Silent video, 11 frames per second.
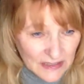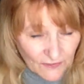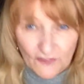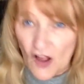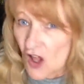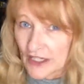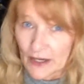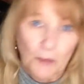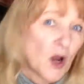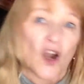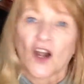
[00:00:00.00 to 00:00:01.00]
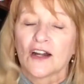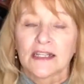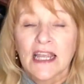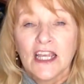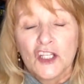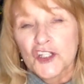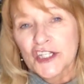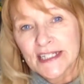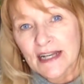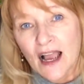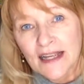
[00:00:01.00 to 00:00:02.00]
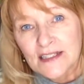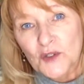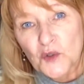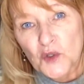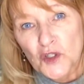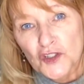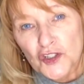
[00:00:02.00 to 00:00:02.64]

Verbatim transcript: it's falling apart. She's in high school.